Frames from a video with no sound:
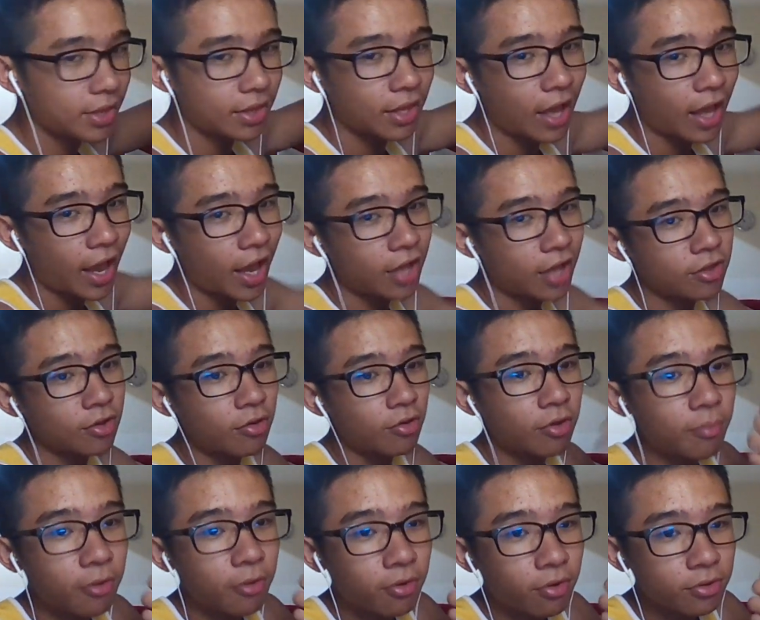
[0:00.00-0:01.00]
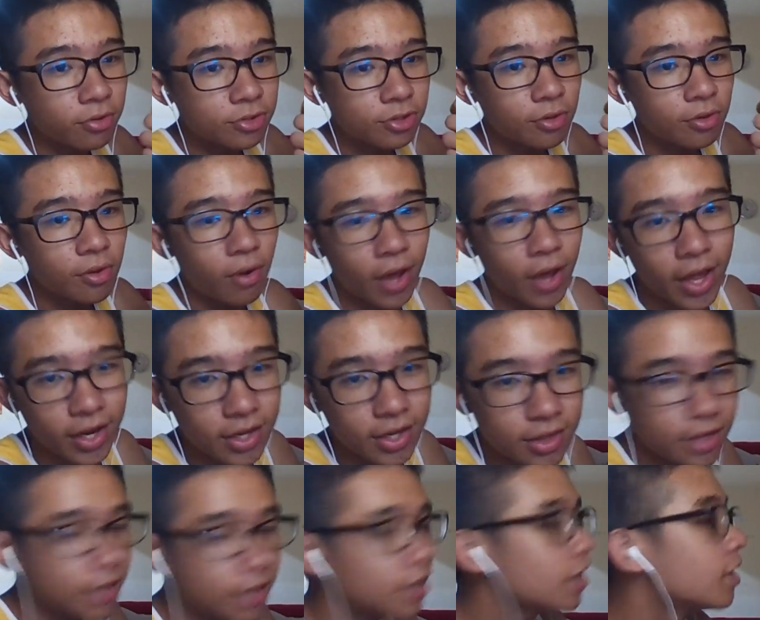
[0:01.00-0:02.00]
had no remote control,
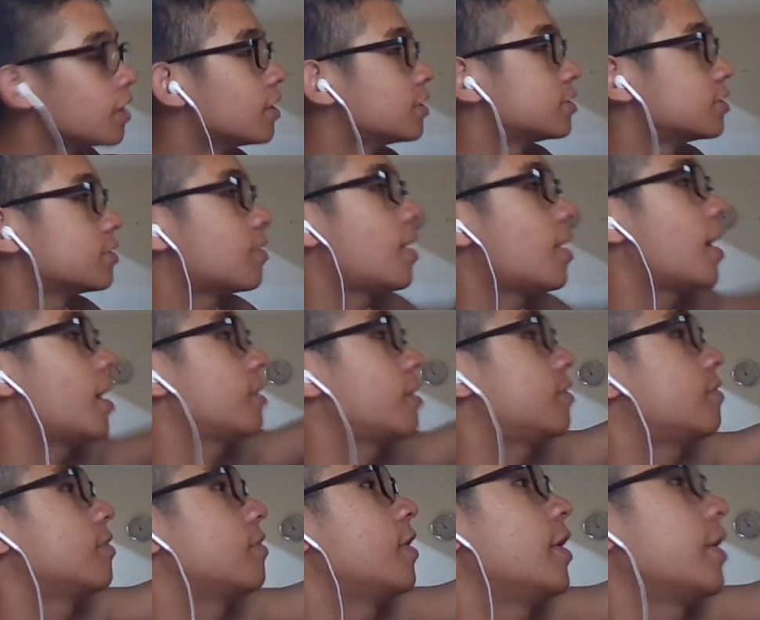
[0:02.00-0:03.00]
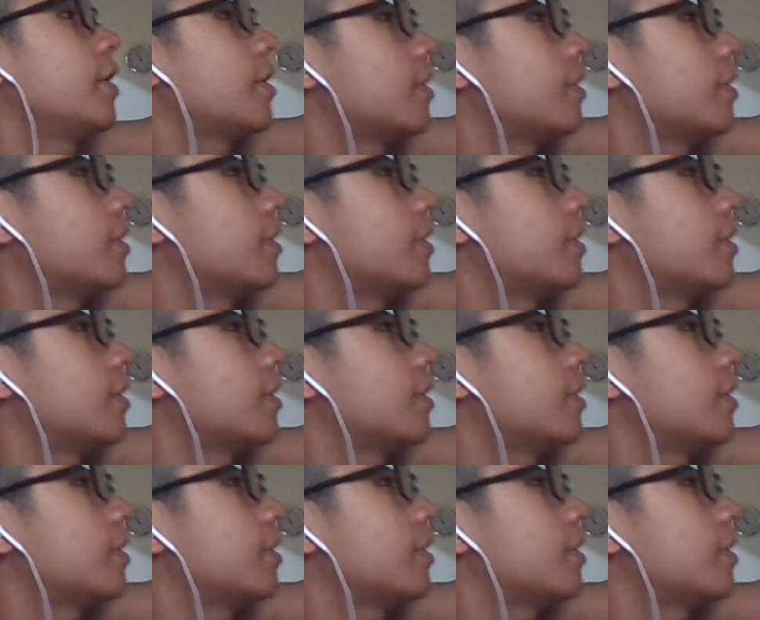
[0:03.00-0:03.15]
anything, so I had to like